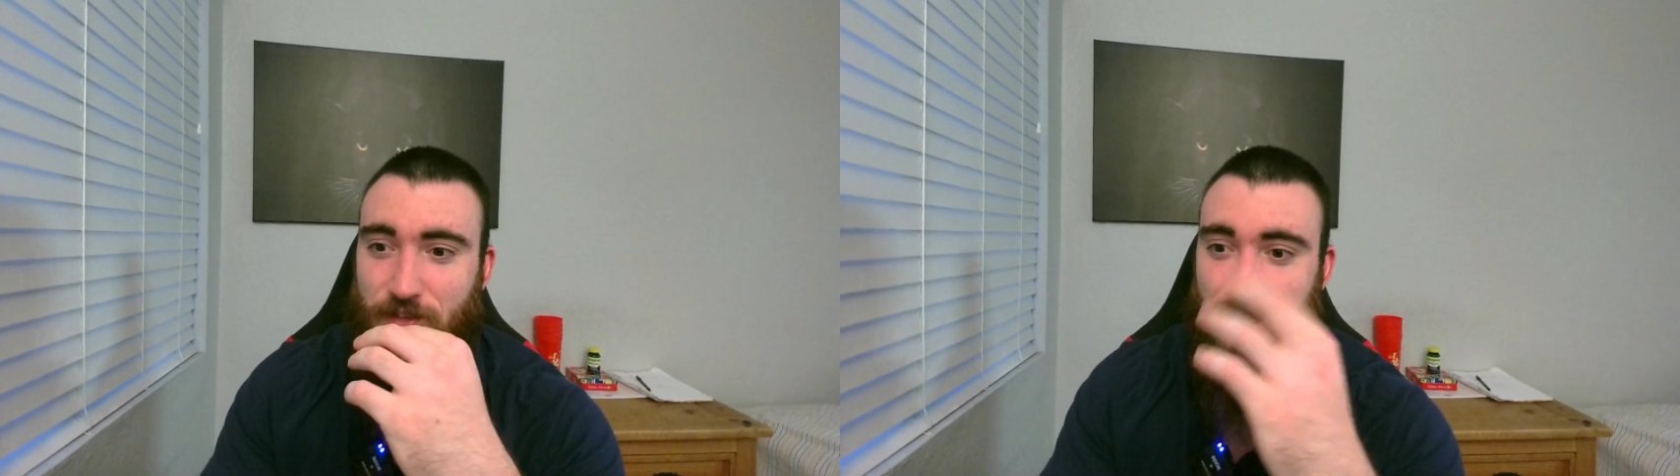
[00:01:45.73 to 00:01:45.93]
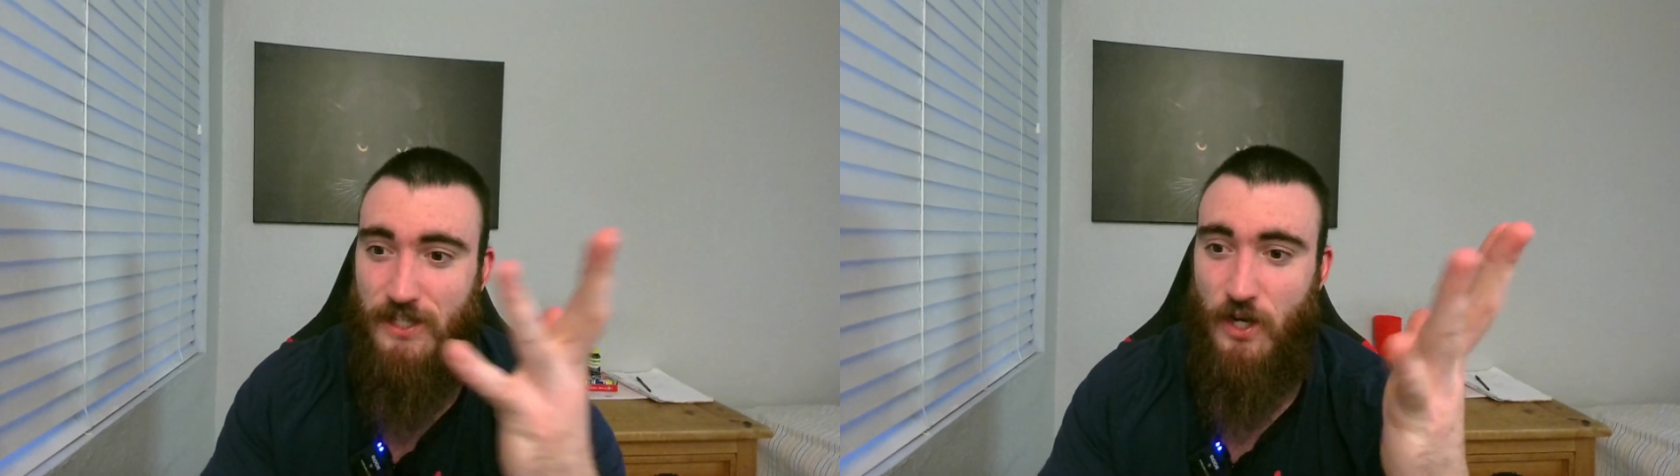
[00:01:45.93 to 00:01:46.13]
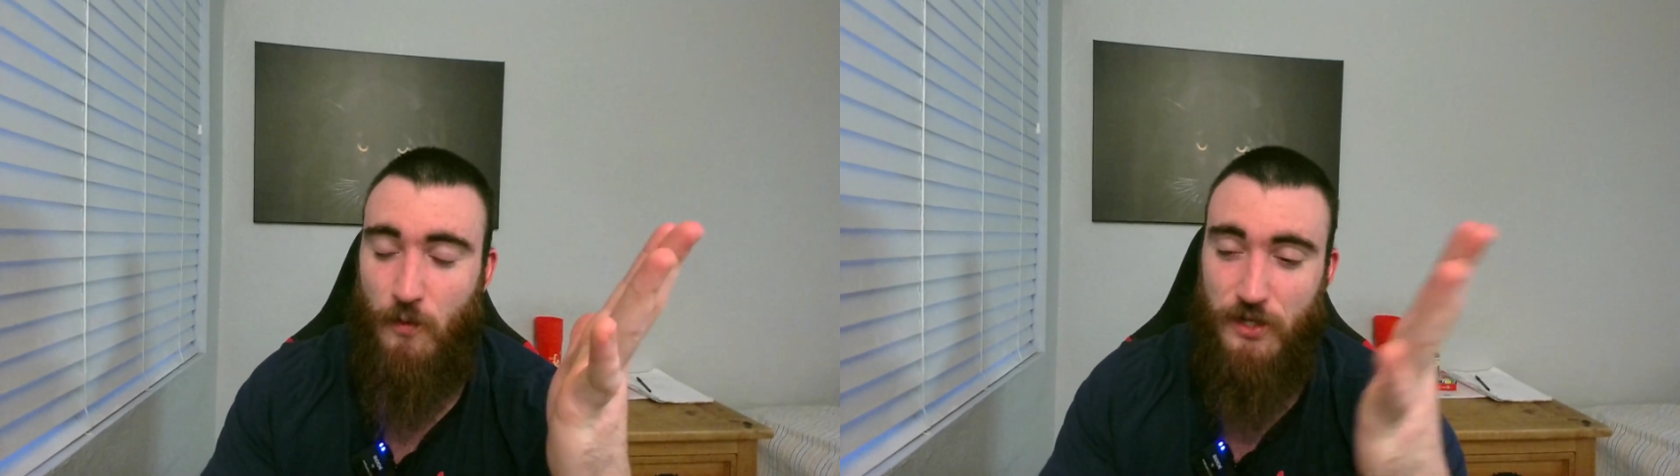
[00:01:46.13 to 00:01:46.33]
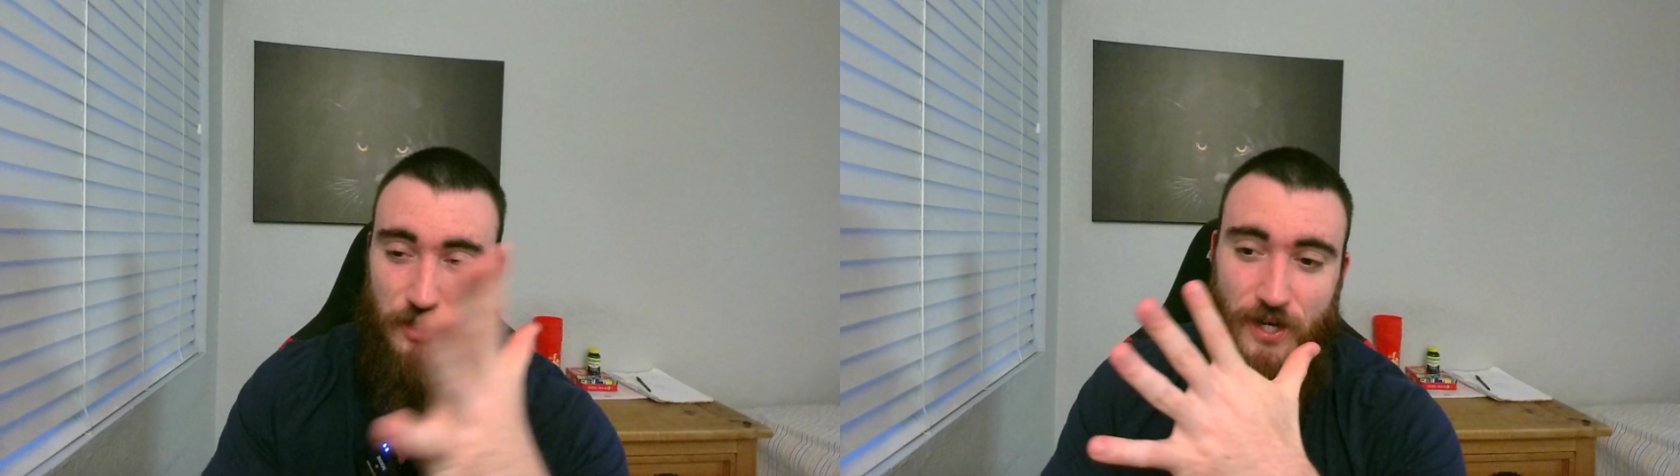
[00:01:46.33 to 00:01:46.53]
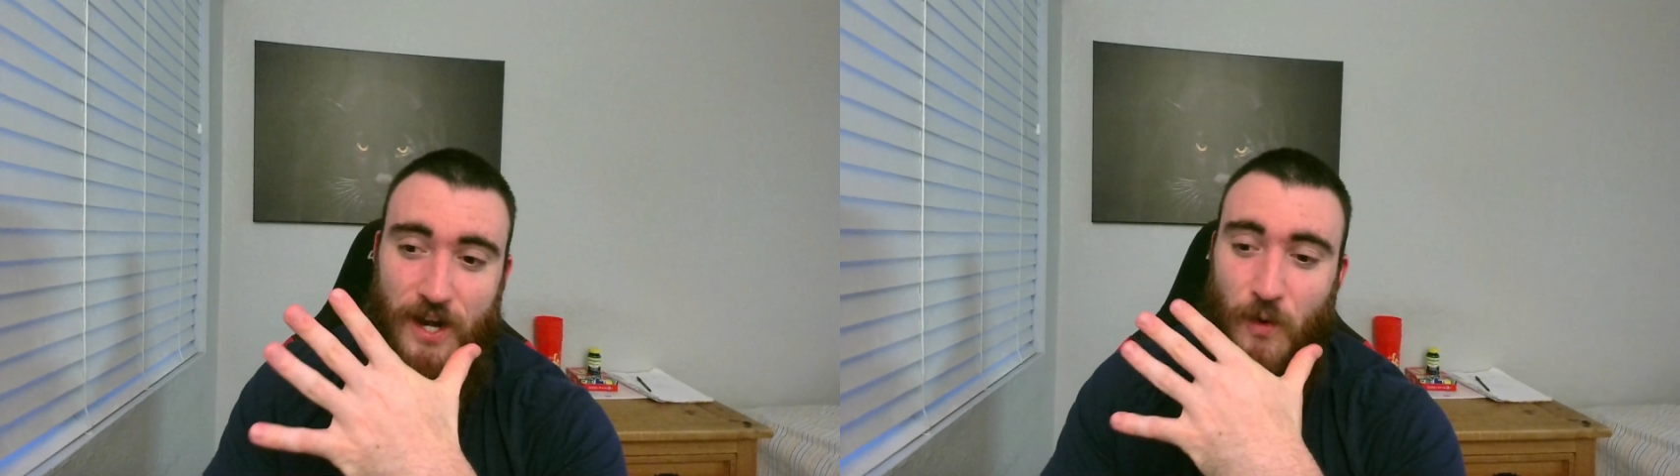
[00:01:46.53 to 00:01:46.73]
of an ego when
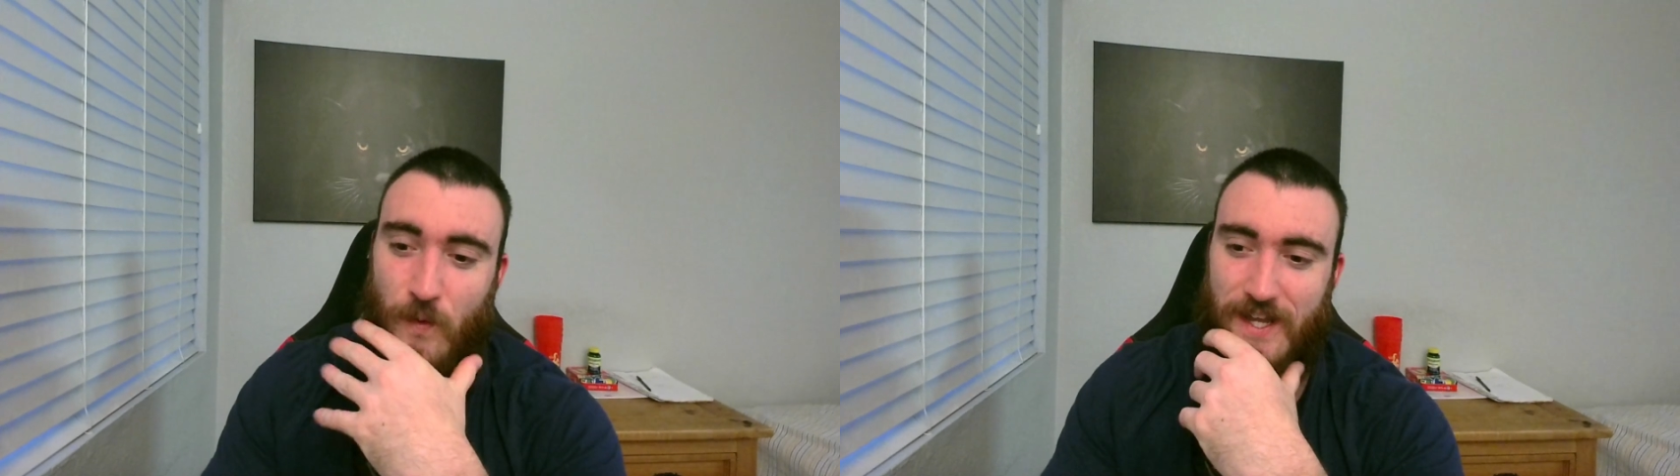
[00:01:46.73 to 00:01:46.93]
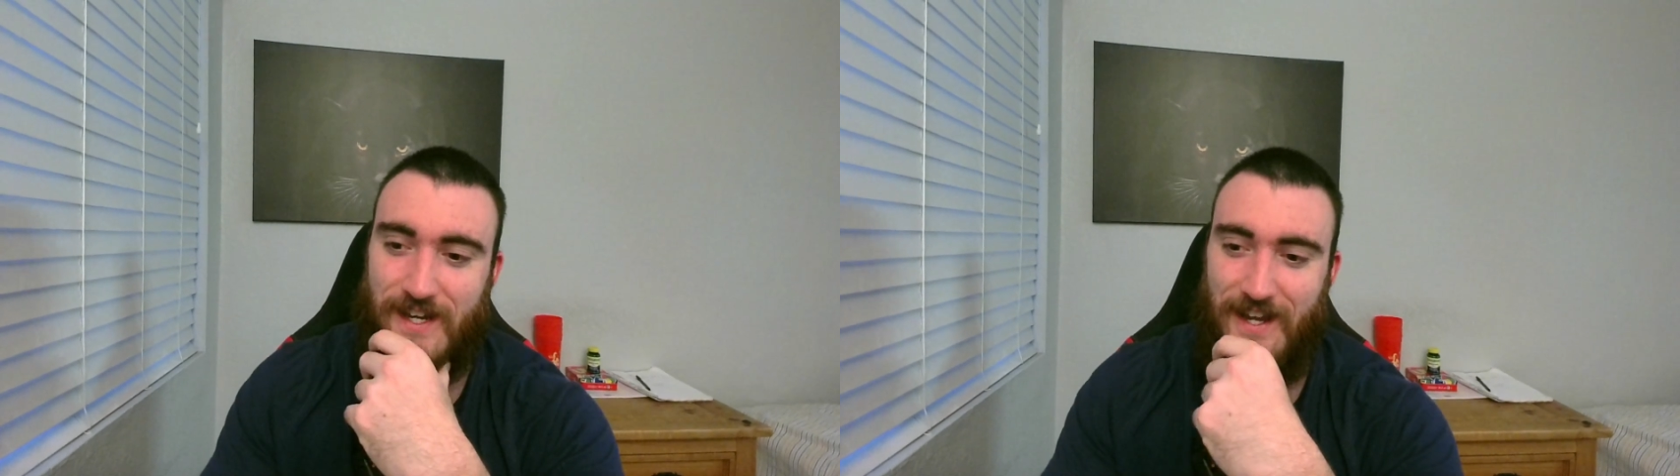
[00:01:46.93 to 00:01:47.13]
you're trying to win